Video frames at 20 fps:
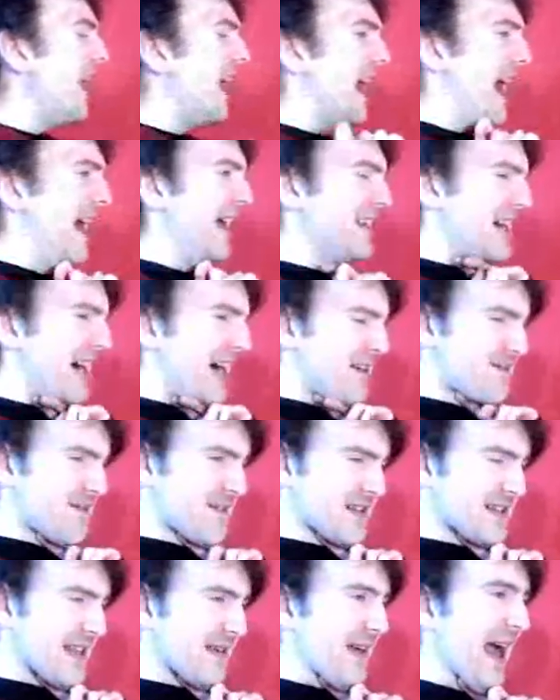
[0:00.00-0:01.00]
I kind of
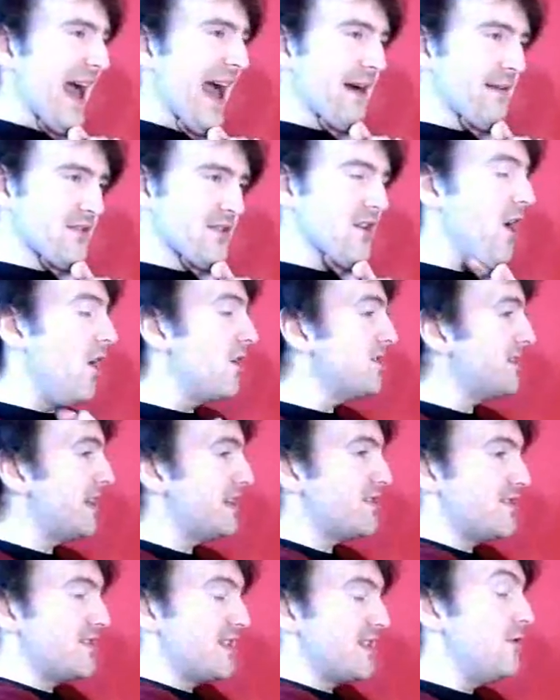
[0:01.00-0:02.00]
feel like they have got
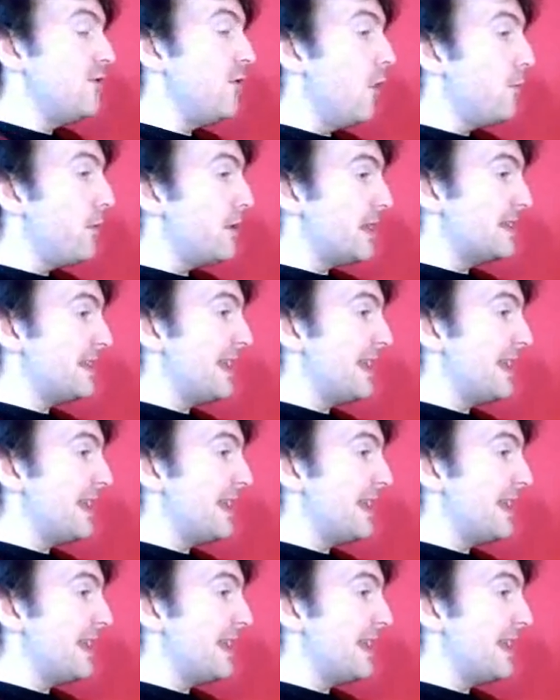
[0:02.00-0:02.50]
to just incorporate